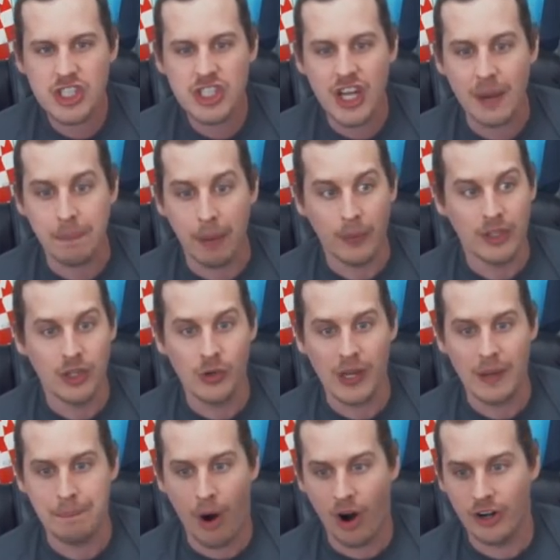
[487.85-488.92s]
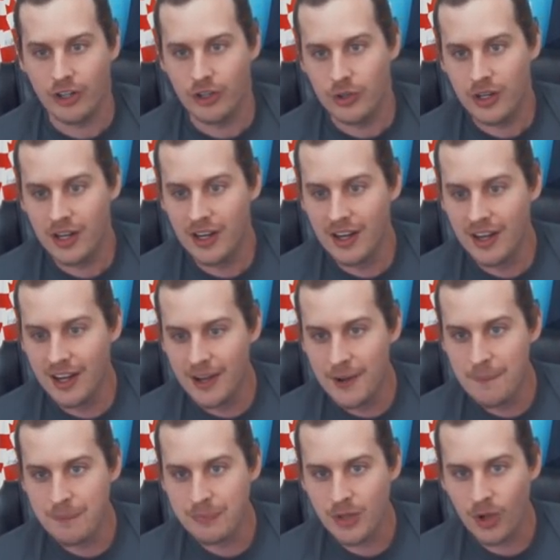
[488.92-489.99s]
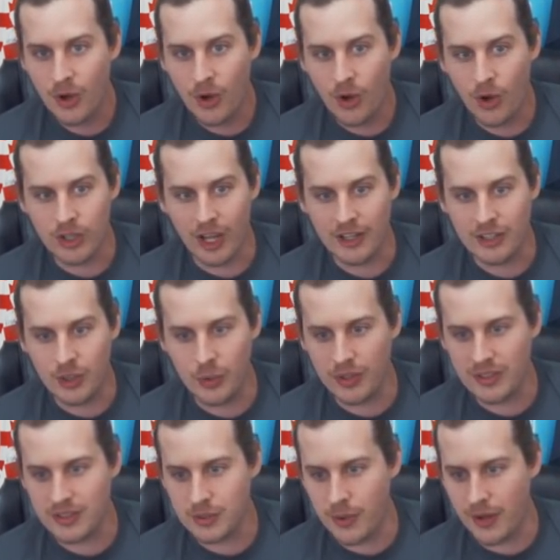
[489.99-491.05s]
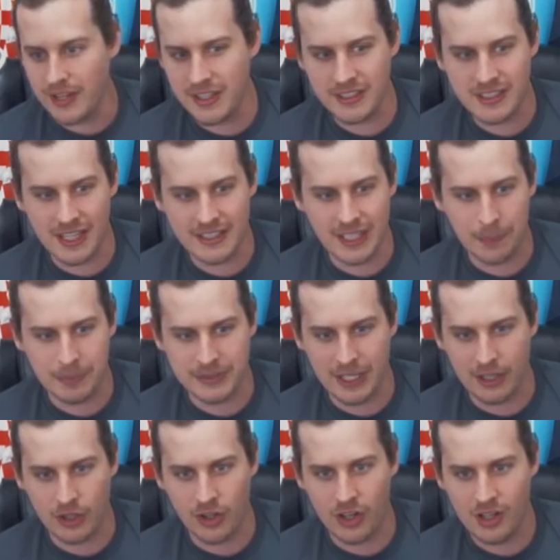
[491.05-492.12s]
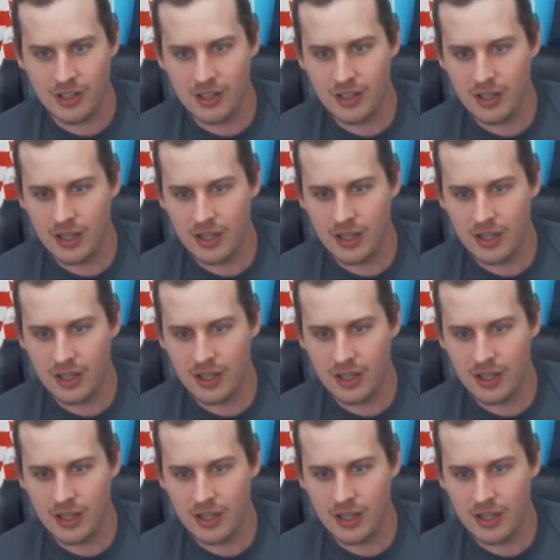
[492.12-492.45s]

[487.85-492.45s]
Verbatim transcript: Shit. But we do get Pardew. Hold on. Do it. Do any of these guys help us out at all?